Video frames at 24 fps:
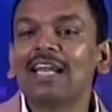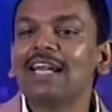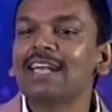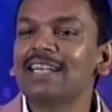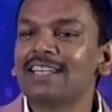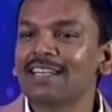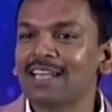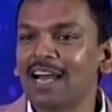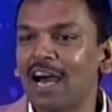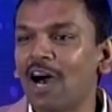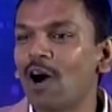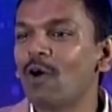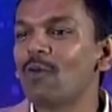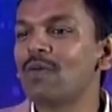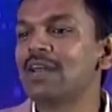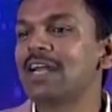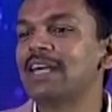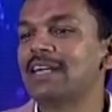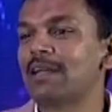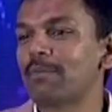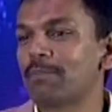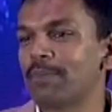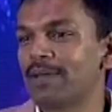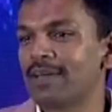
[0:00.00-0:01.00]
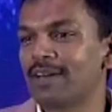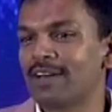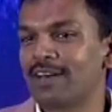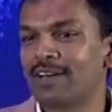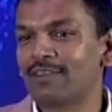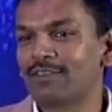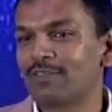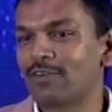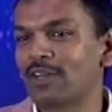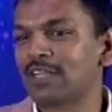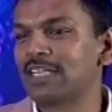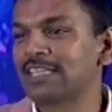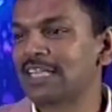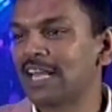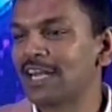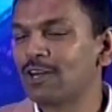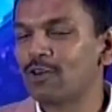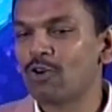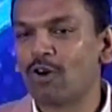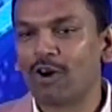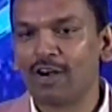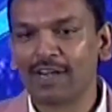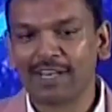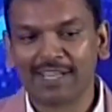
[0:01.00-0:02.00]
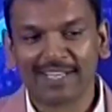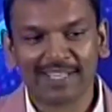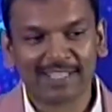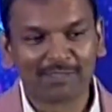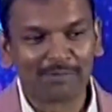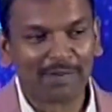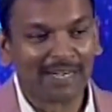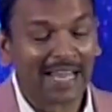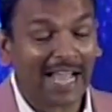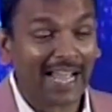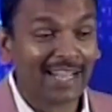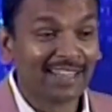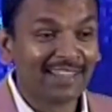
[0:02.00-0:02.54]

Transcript: Will it, how will it appear for the Telugu audience?